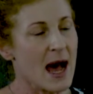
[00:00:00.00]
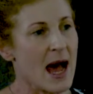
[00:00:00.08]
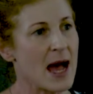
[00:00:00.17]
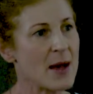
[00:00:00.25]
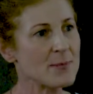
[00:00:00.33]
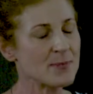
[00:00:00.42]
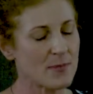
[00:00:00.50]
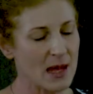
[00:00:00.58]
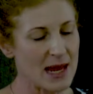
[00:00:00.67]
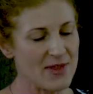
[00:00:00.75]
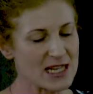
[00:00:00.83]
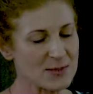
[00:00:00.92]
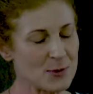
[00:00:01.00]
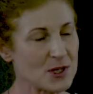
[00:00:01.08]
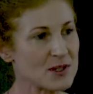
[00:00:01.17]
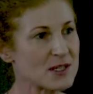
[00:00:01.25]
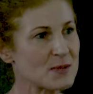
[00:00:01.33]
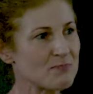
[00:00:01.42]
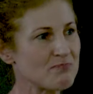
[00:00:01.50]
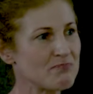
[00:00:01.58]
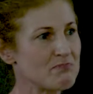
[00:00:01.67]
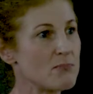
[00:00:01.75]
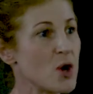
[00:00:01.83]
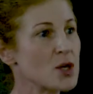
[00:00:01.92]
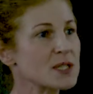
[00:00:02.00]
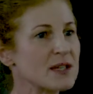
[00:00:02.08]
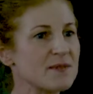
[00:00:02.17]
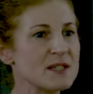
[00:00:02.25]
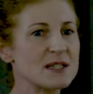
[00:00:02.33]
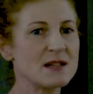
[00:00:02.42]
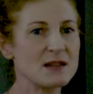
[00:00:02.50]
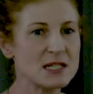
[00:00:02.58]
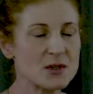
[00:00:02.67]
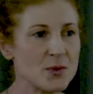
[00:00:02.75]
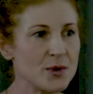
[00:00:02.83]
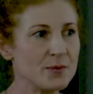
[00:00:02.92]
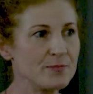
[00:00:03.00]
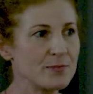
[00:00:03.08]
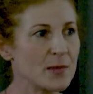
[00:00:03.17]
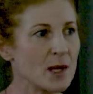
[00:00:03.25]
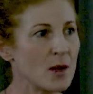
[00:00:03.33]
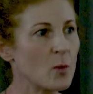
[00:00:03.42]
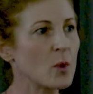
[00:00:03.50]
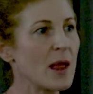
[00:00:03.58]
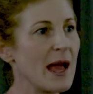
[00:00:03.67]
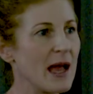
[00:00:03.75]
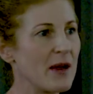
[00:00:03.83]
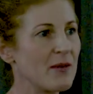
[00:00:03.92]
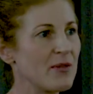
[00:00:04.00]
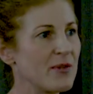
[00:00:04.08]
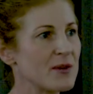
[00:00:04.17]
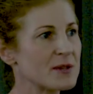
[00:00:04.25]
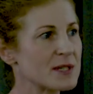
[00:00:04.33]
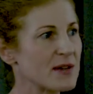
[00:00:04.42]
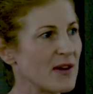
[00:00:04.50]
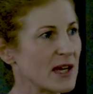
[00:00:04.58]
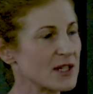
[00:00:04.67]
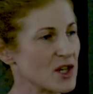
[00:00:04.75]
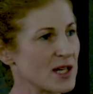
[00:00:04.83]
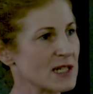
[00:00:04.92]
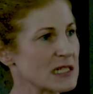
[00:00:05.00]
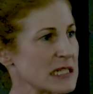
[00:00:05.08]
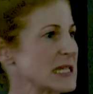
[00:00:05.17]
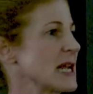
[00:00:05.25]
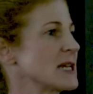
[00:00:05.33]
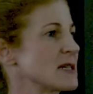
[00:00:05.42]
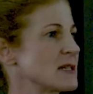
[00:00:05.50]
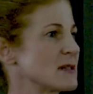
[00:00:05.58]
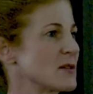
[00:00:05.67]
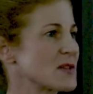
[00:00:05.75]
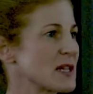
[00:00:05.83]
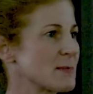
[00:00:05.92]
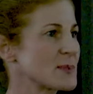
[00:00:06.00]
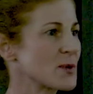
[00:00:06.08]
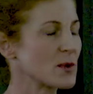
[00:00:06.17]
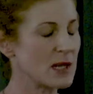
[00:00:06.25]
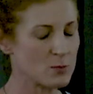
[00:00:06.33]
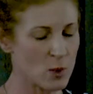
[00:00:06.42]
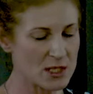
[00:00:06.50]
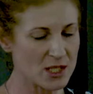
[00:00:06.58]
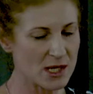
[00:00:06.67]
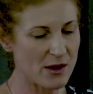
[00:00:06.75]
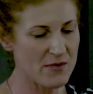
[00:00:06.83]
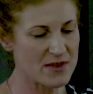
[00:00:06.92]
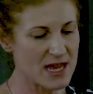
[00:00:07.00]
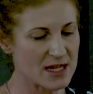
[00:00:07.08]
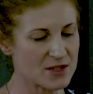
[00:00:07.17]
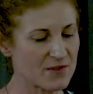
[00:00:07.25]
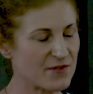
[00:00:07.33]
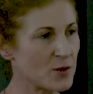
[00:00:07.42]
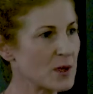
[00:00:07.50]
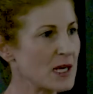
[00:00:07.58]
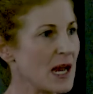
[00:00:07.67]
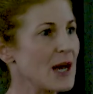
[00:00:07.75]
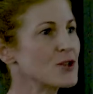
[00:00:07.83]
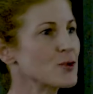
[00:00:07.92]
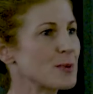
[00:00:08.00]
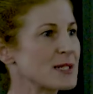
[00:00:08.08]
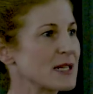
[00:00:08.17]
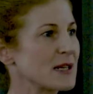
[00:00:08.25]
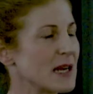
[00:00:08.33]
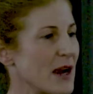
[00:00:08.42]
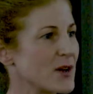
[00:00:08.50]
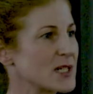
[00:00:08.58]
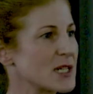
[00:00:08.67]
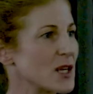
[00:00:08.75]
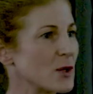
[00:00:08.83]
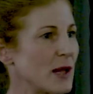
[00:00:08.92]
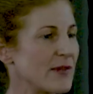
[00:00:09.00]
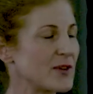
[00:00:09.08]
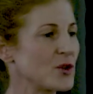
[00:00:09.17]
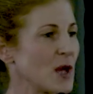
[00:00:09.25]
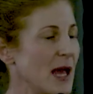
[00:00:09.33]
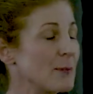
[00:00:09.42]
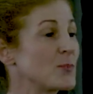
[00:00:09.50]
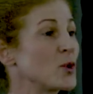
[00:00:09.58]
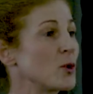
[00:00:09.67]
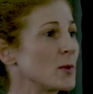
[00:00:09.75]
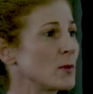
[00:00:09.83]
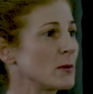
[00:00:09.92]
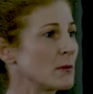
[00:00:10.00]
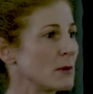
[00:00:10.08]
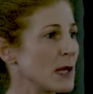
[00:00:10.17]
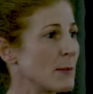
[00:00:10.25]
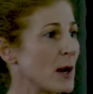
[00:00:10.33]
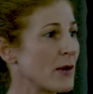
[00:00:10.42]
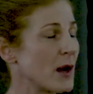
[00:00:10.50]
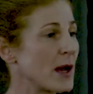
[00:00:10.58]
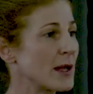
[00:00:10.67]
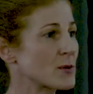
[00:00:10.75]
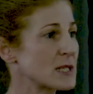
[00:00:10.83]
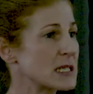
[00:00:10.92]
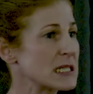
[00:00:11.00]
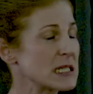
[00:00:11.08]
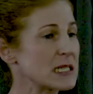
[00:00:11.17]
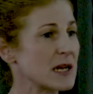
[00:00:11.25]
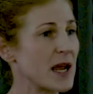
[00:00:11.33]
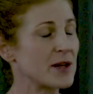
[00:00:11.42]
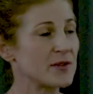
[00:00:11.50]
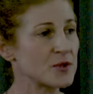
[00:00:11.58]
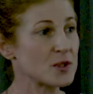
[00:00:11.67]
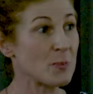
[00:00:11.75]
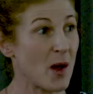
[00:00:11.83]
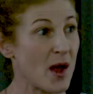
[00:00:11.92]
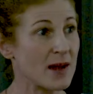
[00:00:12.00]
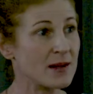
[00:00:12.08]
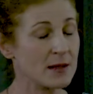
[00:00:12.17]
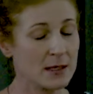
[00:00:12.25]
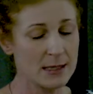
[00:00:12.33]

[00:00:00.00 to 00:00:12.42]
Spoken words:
And that's because most of us in this room will have cervicogenic disease of some sort. And once you get over the age of 40, 100% guarantee you'll have an abnormal MRI or CT scan of your spine.